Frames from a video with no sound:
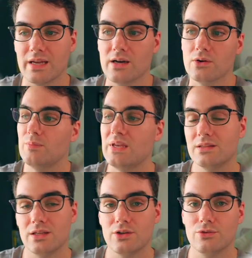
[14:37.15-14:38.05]
Now,
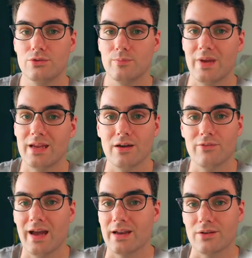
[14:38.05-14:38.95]
being that you may
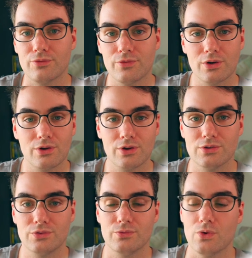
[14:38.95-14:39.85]
have added
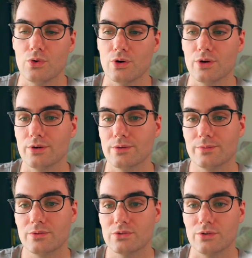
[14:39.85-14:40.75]
photos for
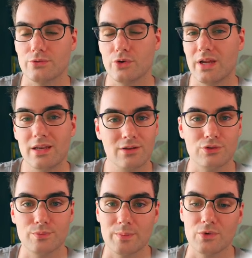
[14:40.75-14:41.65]
sort of creating
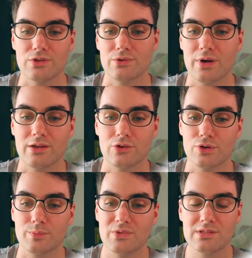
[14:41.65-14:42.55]
those memories throughout your
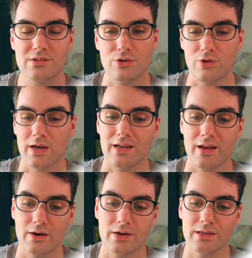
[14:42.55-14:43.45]
trip, this is a great
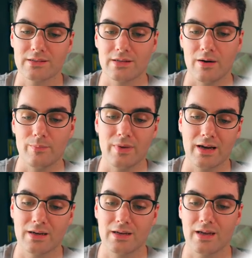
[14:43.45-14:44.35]
area to come
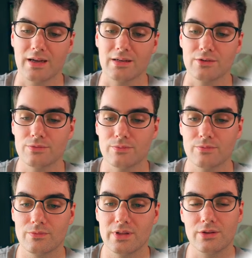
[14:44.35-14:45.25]
back and
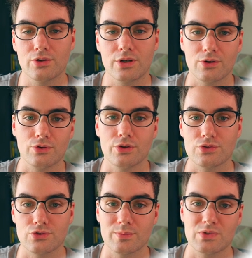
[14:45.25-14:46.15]
really look at all
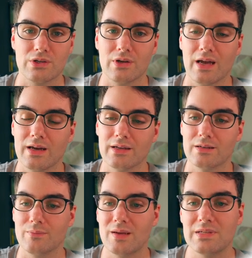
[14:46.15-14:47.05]
those trips that you had
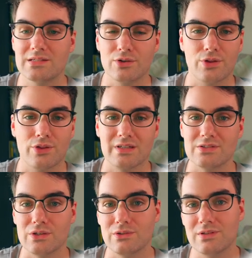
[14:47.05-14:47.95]
and maybe see all the things
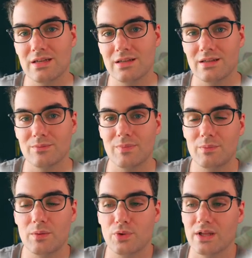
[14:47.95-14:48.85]
that you did and
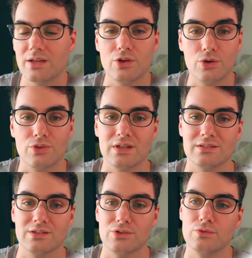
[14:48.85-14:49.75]
maybe plan new
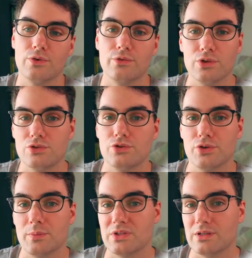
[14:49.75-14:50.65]
things to do for future
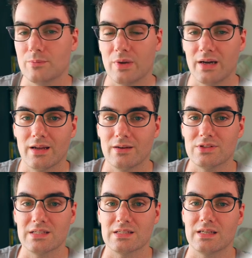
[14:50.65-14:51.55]
trips that you might have
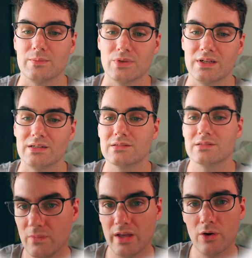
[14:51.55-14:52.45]
to the same
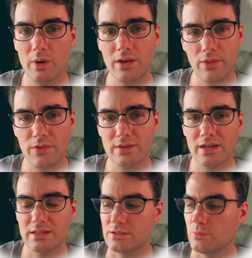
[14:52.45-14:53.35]
place. Now, one other thing
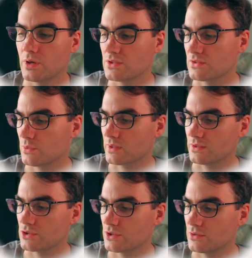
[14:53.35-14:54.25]
that I did want to just
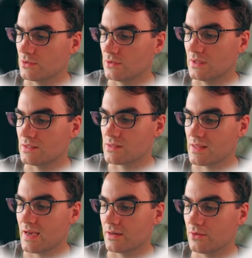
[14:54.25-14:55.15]
quickly show you is
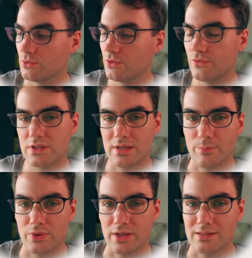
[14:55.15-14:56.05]
that all of the
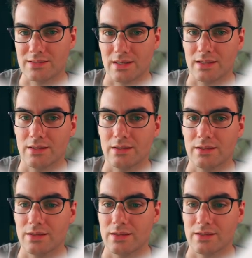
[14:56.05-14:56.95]
templates
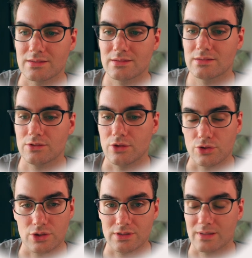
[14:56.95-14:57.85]
in this
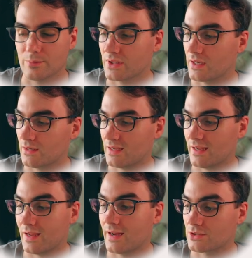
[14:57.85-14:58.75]
Notion template
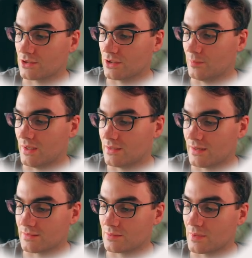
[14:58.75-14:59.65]
can actually be
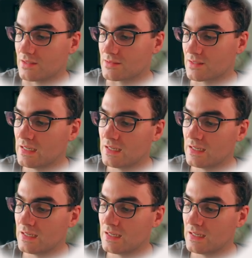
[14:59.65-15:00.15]
customized.